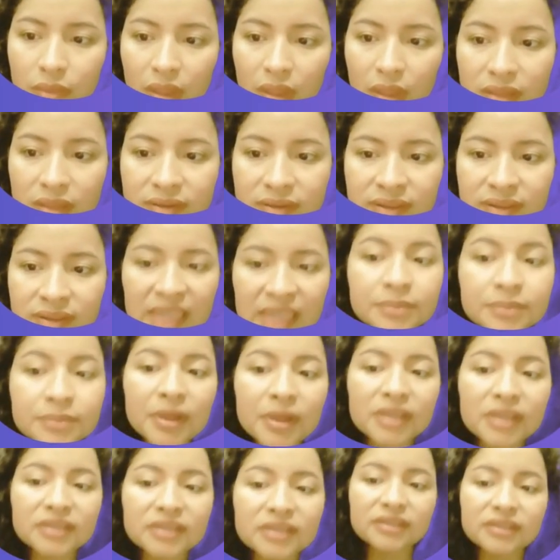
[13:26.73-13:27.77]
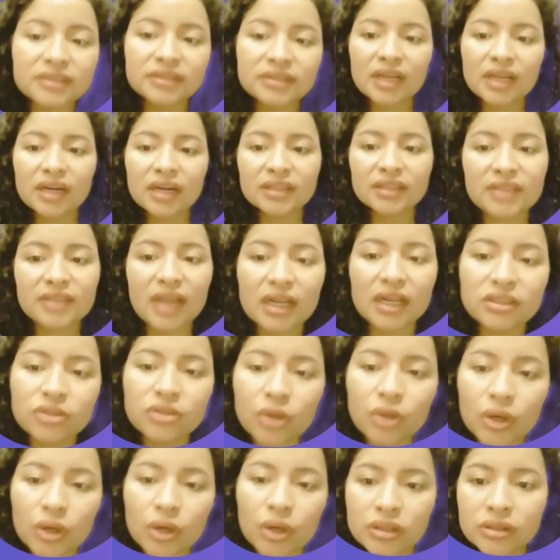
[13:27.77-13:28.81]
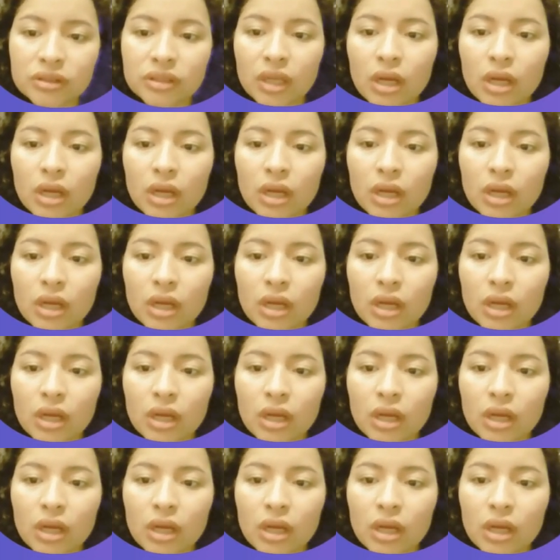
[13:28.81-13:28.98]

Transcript: Transverse tarsal joints